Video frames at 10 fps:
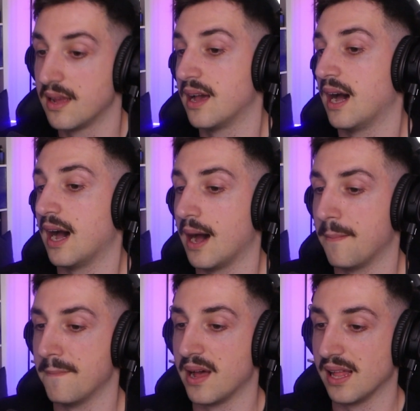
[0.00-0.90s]

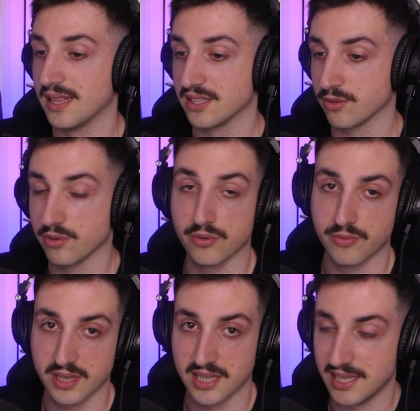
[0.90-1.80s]
And that's all you
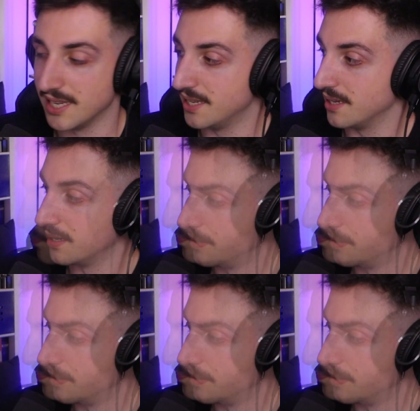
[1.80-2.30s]
really need.